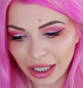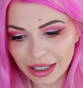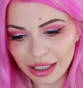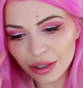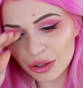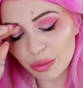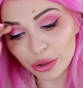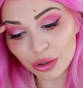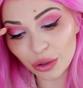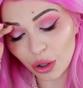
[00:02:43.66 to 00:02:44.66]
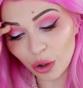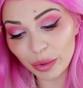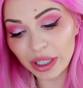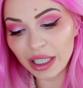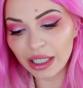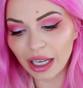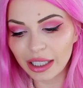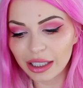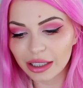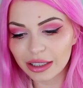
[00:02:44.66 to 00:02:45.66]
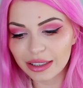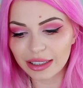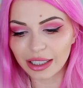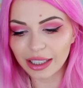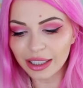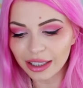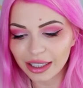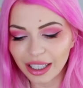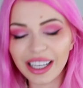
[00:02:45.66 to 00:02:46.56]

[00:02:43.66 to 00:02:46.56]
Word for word: I think you're supposed to open it and like suck it.